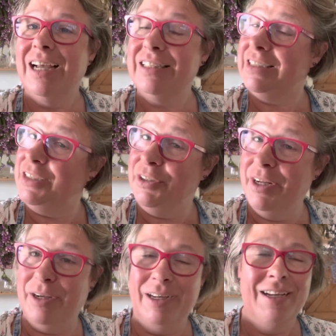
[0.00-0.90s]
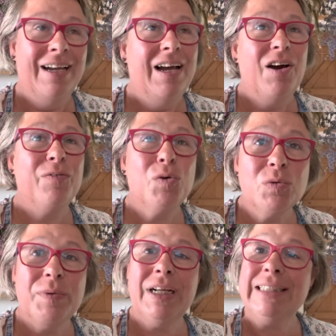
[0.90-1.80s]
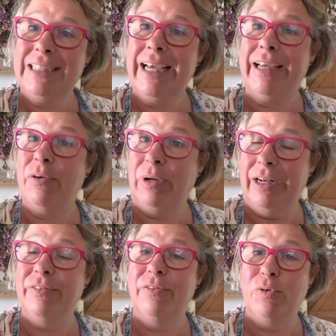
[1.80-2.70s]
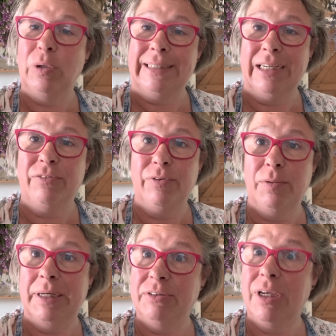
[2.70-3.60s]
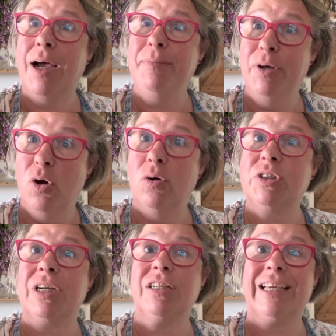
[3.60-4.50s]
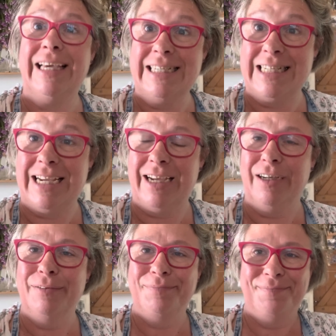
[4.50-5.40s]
Did you know? Of course, when I say we live in a falling down farmhouse, I'm not kidding.